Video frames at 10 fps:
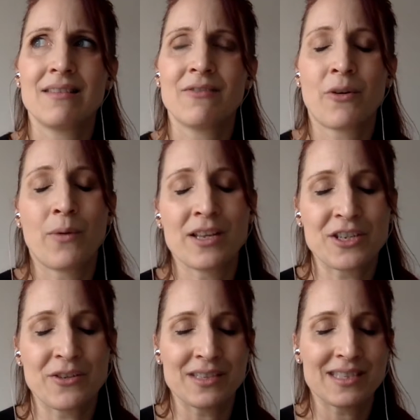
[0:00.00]
for one,
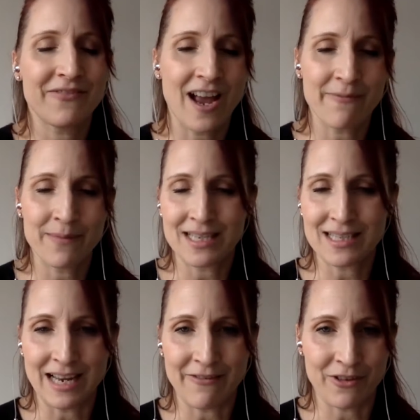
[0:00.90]
she was 5 minutes
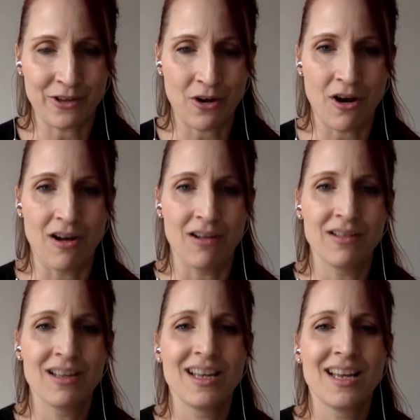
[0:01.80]
late for the
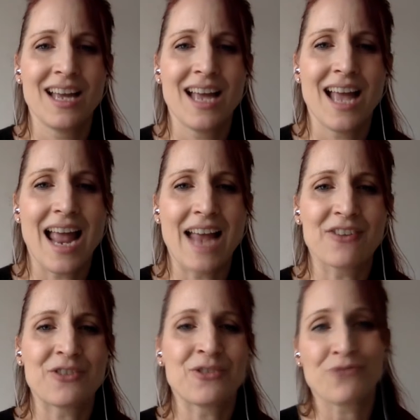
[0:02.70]
call,
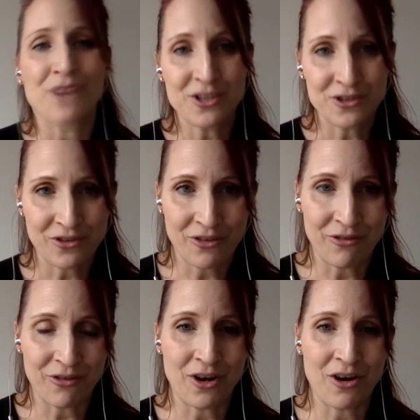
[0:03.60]
and she was rushed
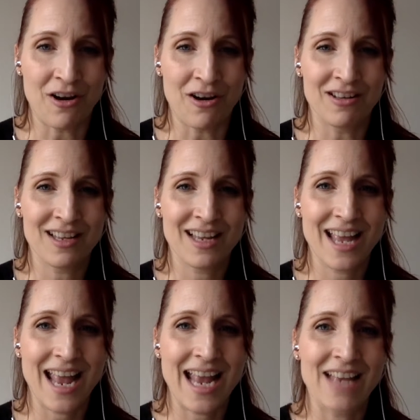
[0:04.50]
through the call,
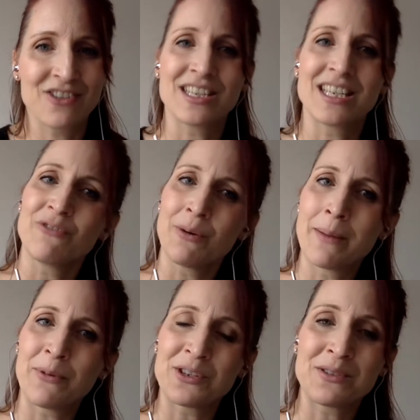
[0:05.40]
and she didn't
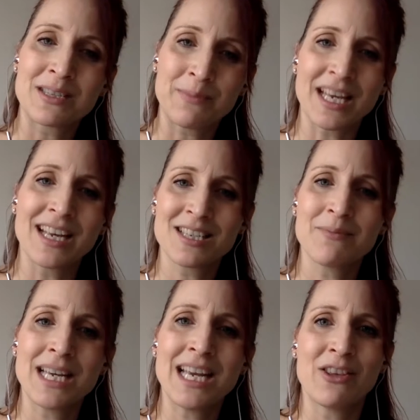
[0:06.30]
remember speaking to
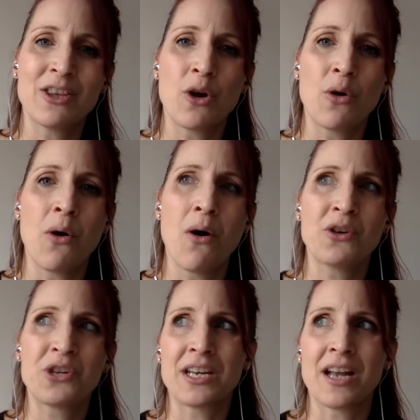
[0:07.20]
me, even though
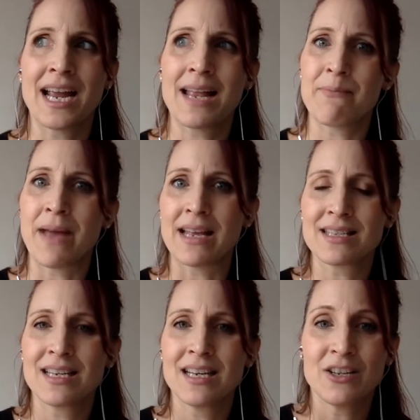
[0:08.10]
she and I had
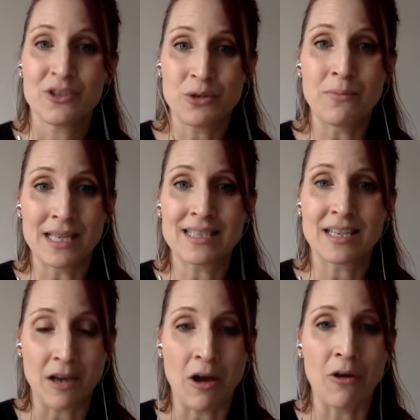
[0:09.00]
met 2 months
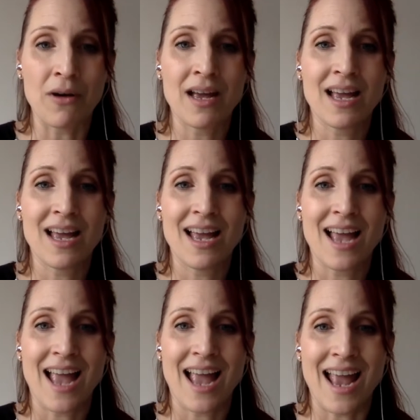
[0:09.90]
ago,
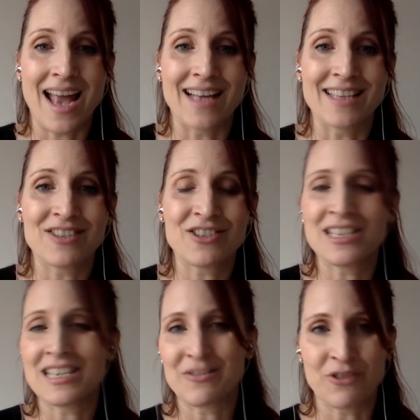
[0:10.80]
and she
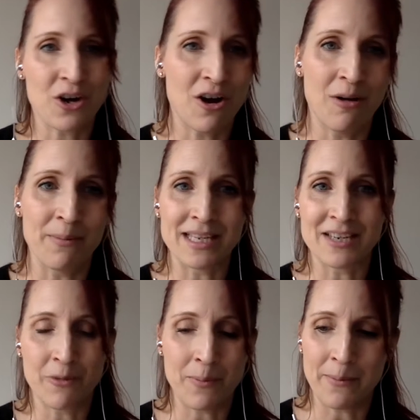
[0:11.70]
didn't recall me,
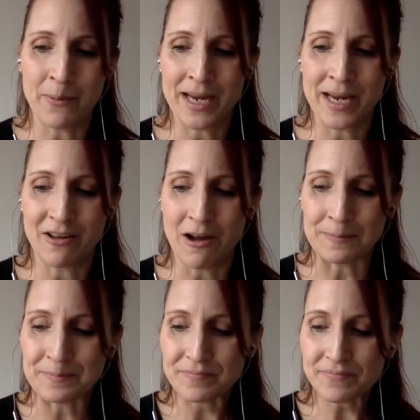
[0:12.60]
didn't remember me at
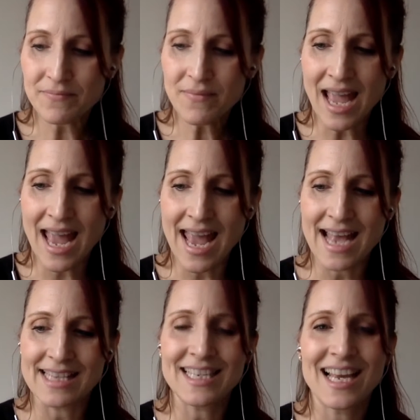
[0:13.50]
all.
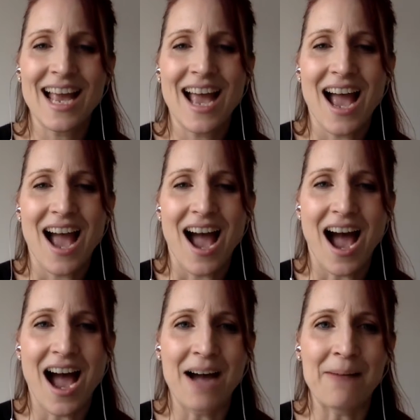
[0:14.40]
And
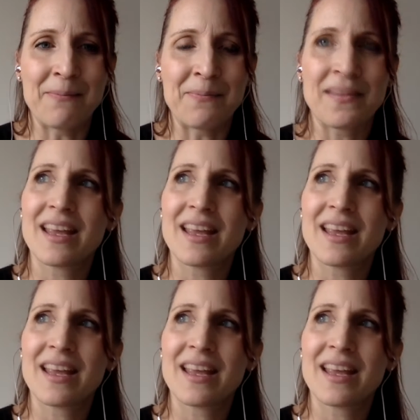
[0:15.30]
I'm